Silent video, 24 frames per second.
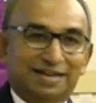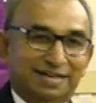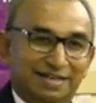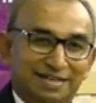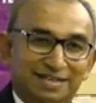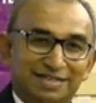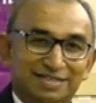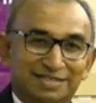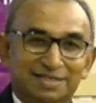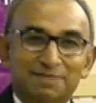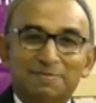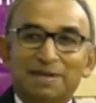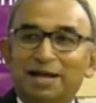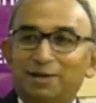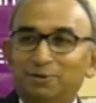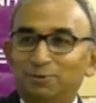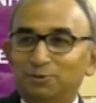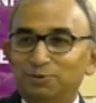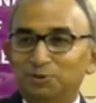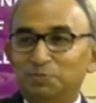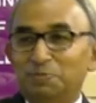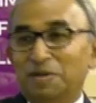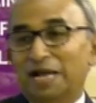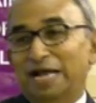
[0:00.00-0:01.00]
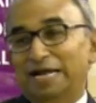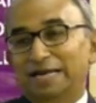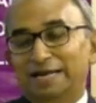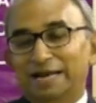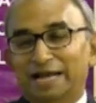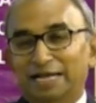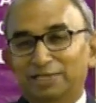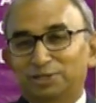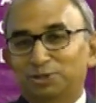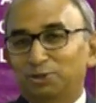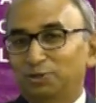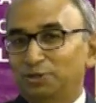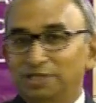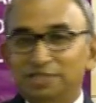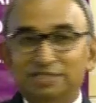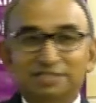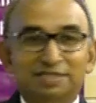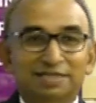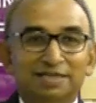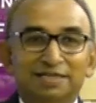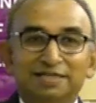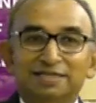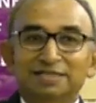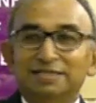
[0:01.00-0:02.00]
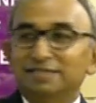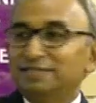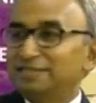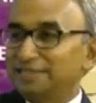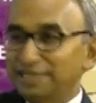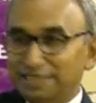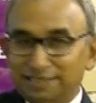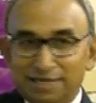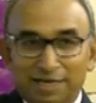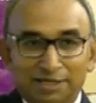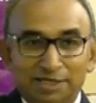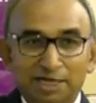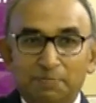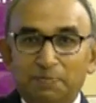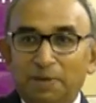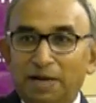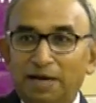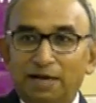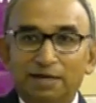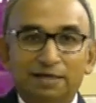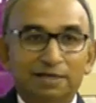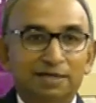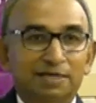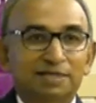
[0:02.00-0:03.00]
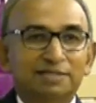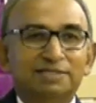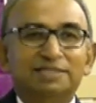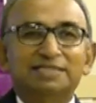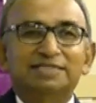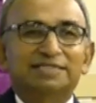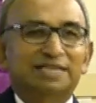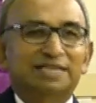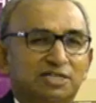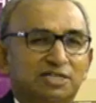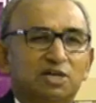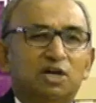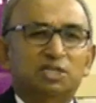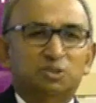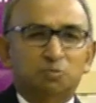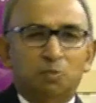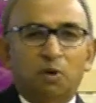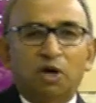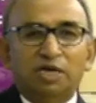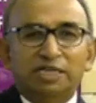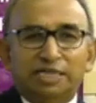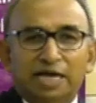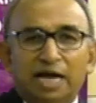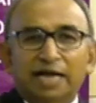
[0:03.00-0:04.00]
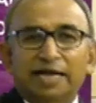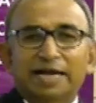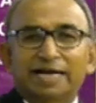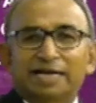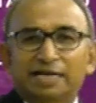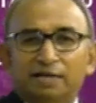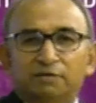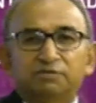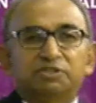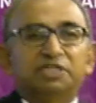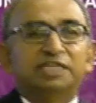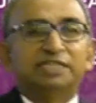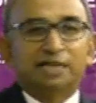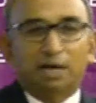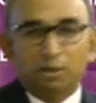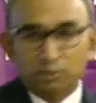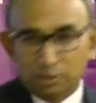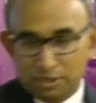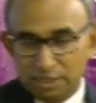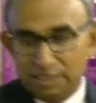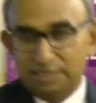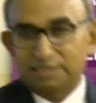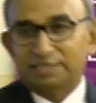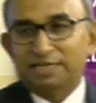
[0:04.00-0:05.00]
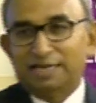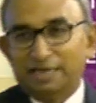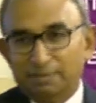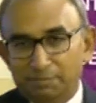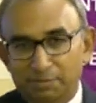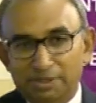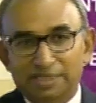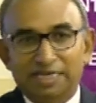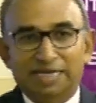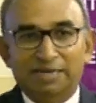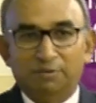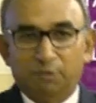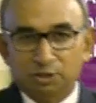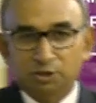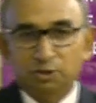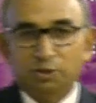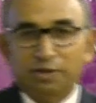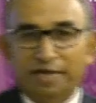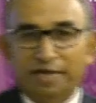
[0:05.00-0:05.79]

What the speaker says: He is the man who's behind Naturals, 600 parlors. He got a small target now. 3,000 is the number that he wants to